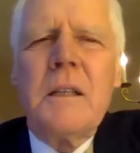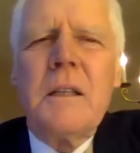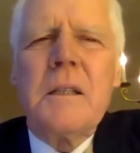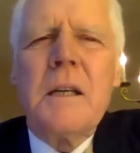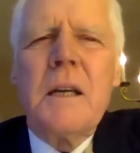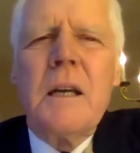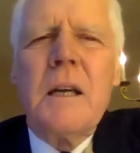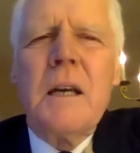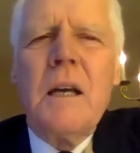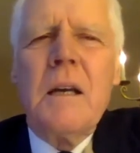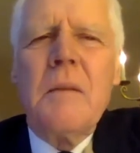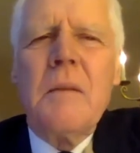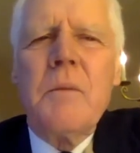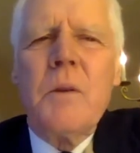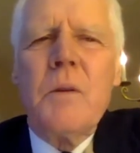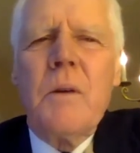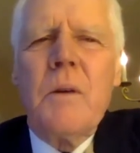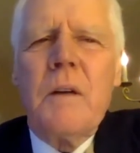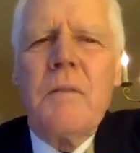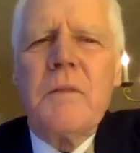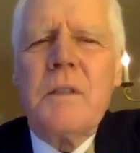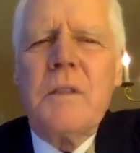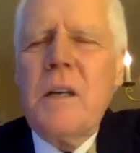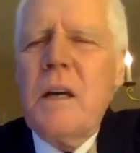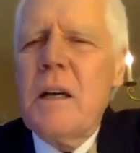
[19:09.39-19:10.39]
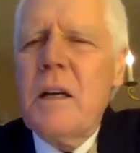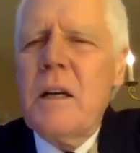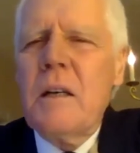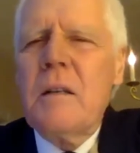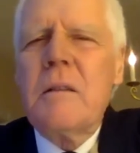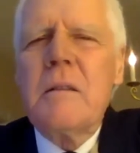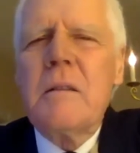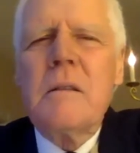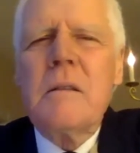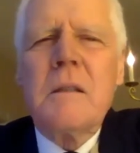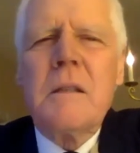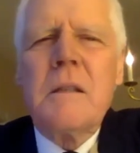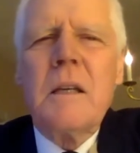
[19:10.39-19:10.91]
Time, you have
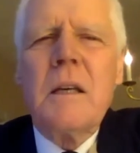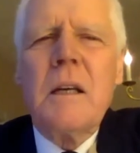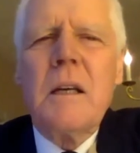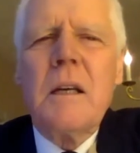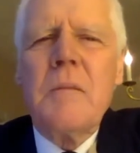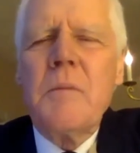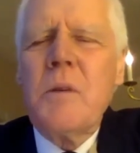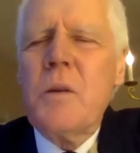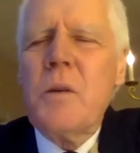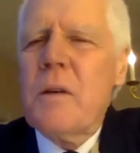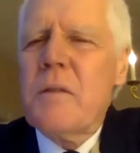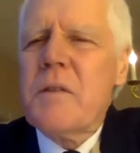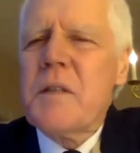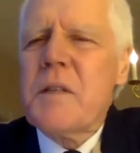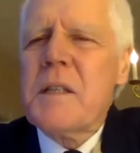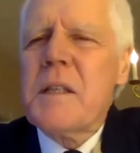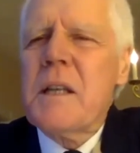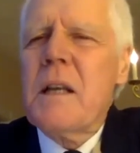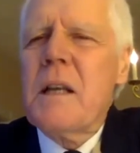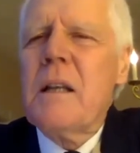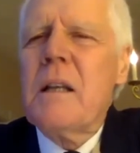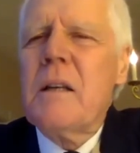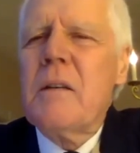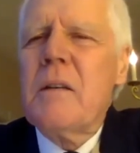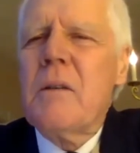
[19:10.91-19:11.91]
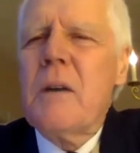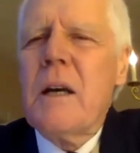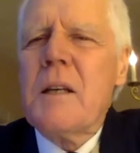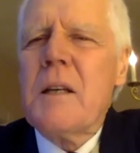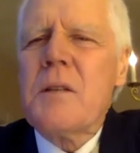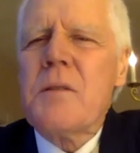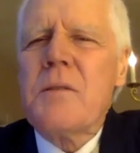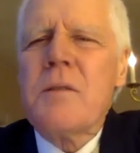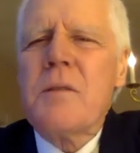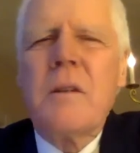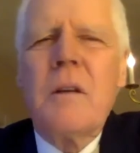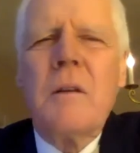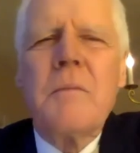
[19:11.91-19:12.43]
diurnal time, you have stellar or
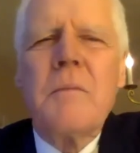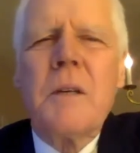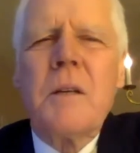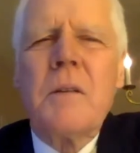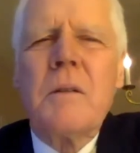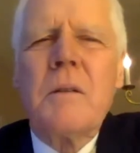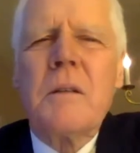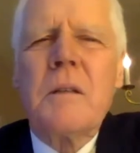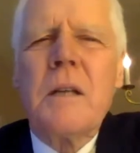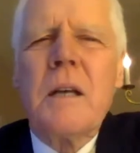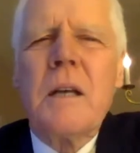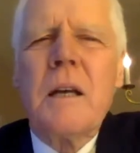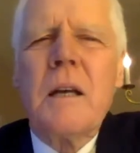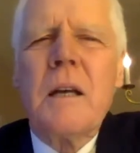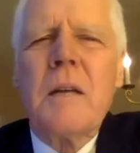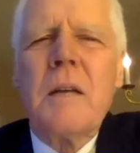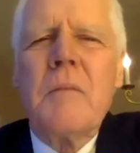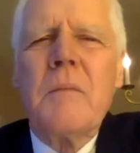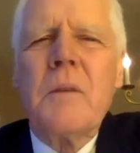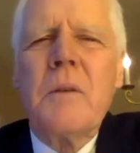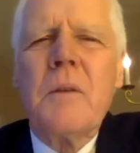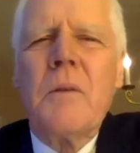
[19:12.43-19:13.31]
astronomical time,